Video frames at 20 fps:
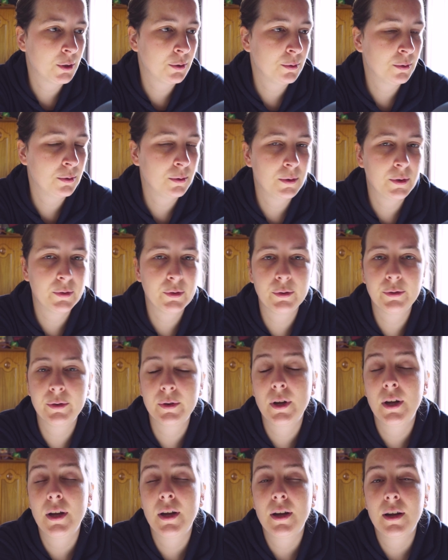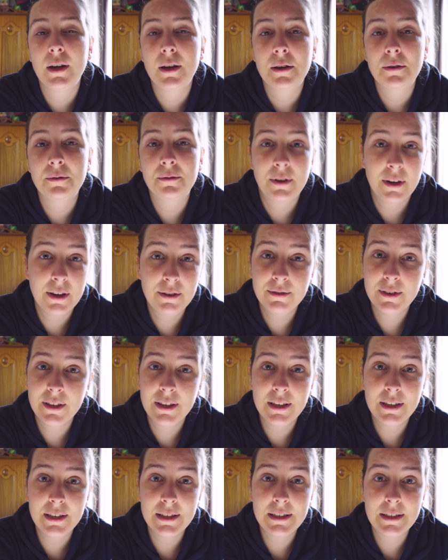2, 3, 4, 5
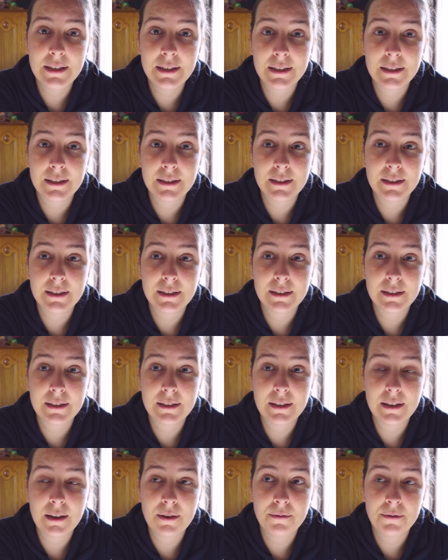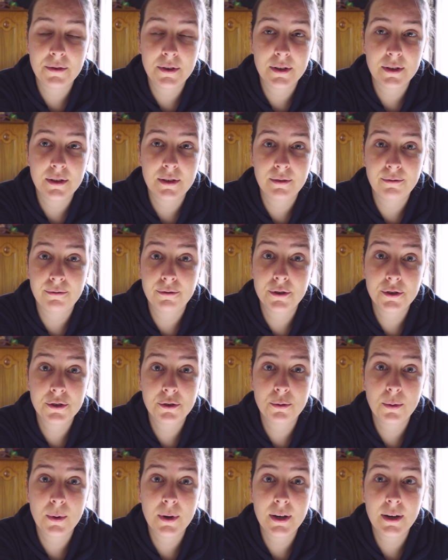days after the
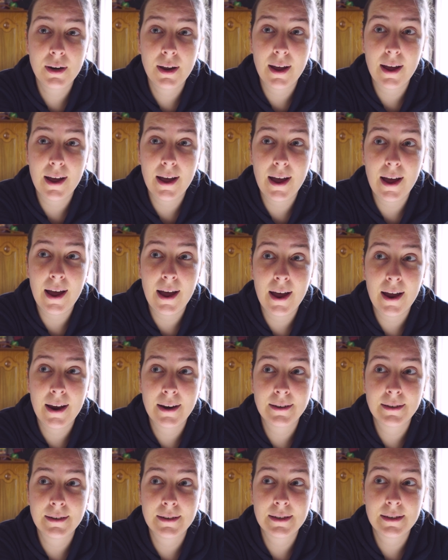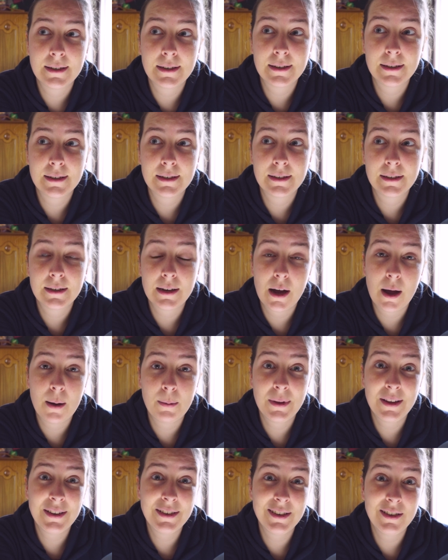first one, and
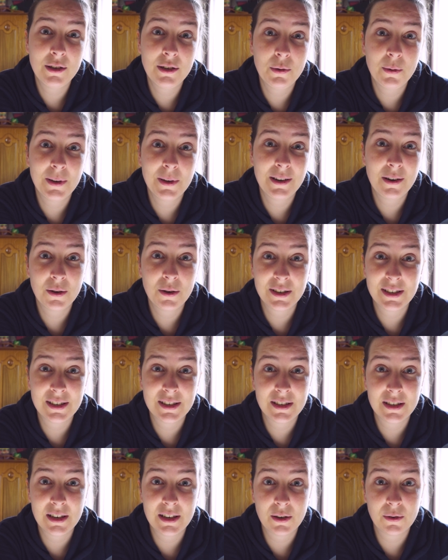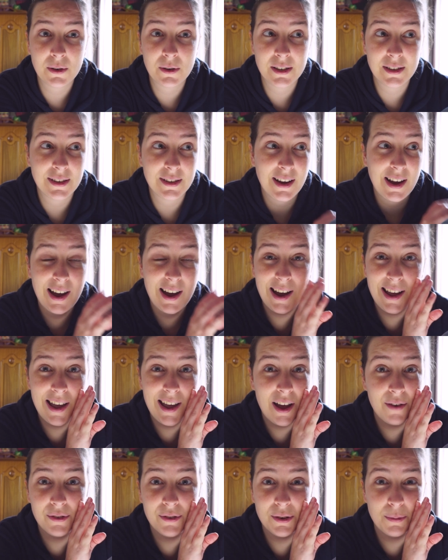I'm letting you in on a secret. I
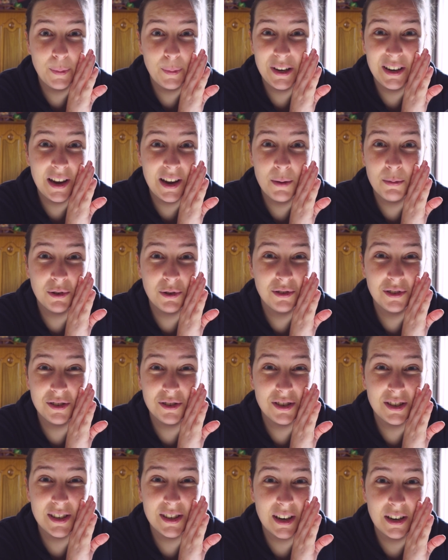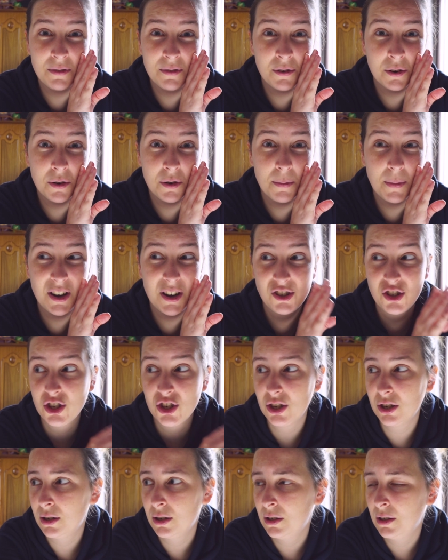haven't been able to study very
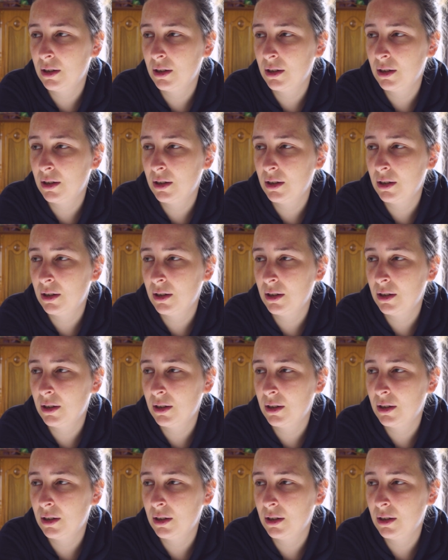much.